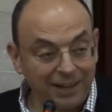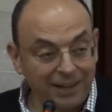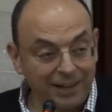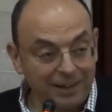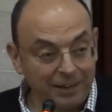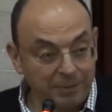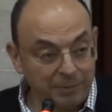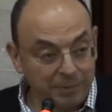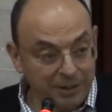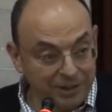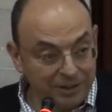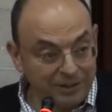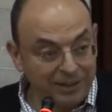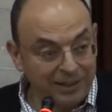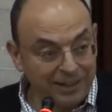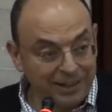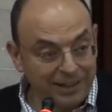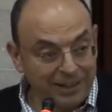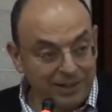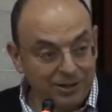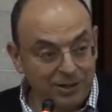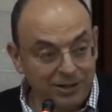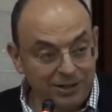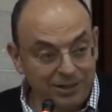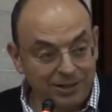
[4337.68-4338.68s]
I'm learning
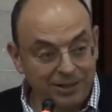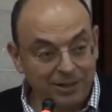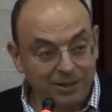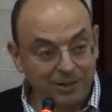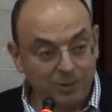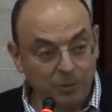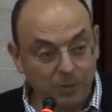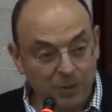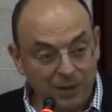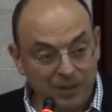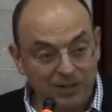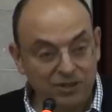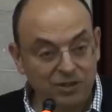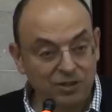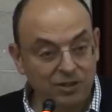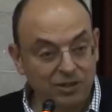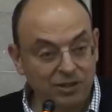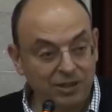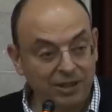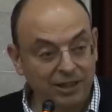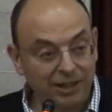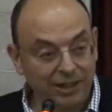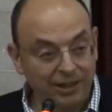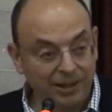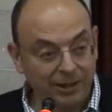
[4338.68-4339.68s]
Russian
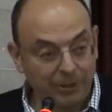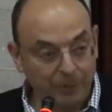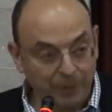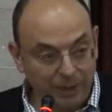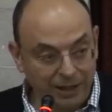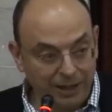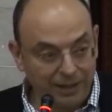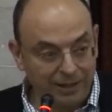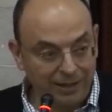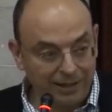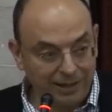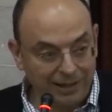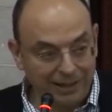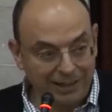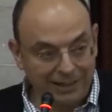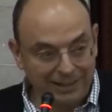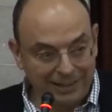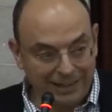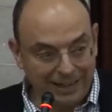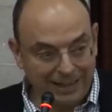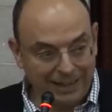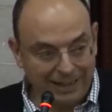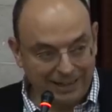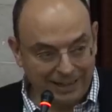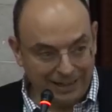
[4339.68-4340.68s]
once a week, I
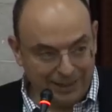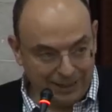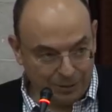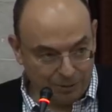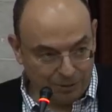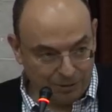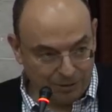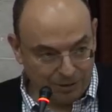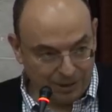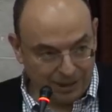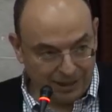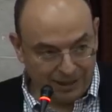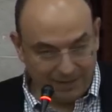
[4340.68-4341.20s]
take lessons.